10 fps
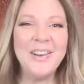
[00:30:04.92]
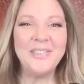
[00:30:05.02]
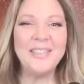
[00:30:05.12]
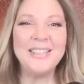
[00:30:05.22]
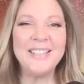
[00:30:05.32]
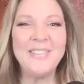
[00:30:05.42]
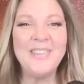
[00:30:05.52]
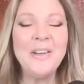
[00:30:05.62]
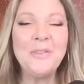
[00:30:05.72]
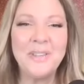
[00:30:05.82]
When you're
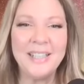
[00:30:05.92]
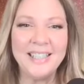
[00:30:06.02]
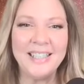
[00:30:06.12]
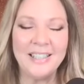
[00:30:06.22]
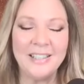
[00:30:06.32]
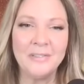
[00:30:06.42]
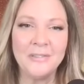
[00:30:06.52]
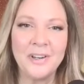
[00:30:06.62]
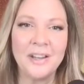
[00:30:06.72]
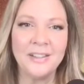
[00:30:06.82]
giving a reading
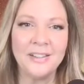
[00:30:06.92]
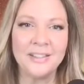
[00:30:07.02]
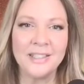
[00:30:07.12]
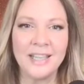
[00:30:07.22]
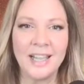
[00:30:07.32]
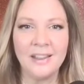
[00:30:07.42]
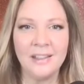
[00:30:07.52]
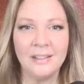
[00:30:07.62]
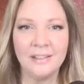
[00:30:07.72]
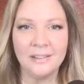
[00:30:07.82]
for others and
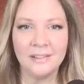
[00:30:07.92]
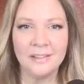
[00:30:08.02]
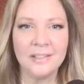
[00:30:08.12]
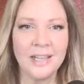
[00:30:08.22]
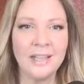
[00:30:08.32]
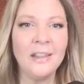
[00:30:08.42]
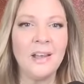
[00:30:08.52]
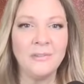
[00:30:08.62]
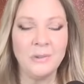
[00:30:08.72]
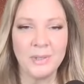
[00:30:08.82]
their, their dead
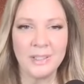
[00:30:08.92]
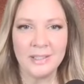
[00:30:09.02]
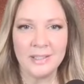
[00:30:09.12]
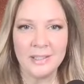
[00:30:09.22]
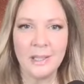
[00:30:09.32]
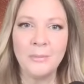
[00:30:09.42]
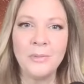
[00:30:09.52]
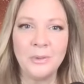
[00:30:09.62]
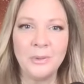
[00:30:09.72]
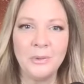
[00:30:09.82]
loved ones come
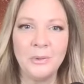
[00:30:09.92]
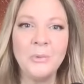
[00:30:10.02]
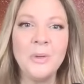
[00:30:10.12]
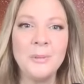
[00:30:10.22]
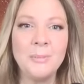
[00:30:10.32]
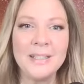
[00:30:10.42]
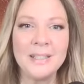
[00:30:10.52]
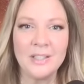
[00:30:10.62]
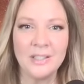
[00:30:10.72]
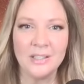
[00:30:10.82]
through with
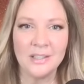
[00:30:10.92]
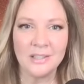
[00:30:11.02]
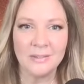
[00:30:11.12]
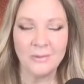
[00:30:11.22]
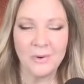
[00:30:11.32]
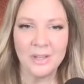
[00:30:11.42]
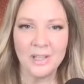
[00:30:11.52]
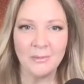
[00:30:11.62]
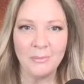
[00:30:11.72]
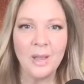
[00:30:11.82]
messages for
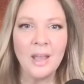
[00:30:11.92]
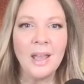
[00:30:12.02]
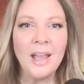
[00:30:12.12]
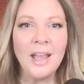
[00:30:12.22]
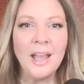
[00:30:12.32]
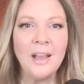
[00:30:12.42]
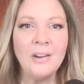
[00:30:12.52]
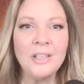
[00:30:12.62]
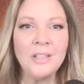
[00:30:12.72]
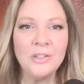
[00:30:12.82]
them, how
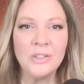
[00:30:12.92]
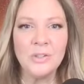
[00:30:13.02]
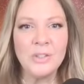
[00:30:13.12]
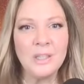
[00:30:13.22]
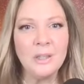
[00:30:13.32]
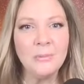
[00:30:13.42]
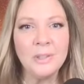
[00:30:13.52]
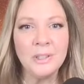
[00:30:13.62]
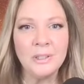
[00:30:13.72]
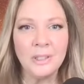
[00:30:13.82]
do you, do you see them
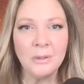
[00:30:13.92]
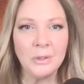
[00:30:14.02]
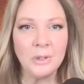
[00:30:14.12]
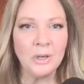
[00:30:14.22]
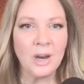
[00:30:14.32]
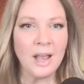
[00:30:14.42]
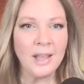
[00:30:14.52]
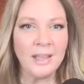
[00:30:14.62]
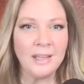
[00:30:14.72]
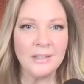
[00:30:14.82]
clearly with your
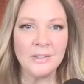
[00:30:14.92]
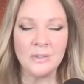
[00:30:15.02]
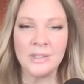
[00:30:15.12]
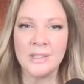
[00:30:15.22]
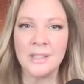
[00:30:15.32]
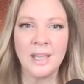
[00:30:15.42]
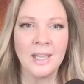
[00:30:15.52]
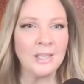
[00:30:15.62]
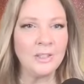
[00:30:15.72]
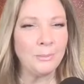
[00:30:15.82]
eyes, or is it
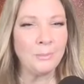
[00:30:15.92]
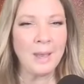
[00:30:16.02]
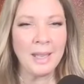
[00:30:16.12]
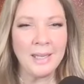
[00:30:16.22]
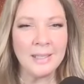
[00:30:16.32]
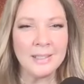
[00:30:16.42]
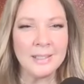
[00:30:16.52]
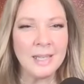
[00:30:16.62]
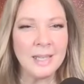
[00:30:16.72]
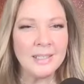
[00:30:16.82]
like in your
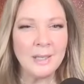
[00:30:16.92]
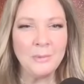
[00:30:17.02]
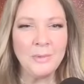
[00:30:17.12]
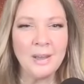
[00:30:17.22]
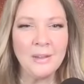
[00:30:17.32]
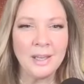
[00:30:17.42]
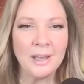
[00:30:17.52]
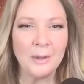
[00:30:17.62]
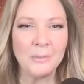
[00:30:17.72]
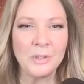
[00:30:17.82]
mind? Tell me how that
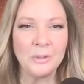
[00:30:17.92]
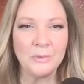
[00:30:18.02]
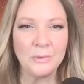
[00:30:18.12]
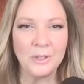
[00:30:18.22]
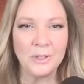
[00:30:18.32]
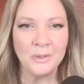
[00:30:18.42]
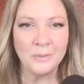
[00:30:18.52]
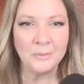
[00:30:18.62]
comes through for you.